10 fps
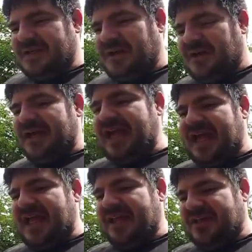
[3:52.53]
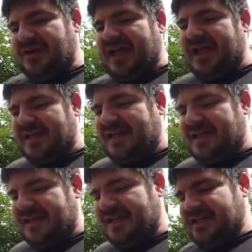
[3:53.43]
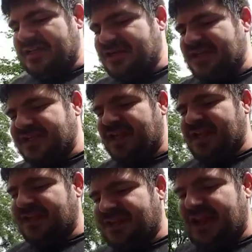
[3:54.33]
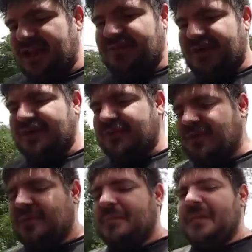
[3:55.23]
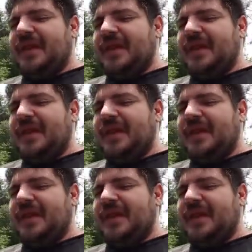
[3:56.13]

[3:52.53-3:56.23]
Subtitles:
go ahead and address the elephant in the room.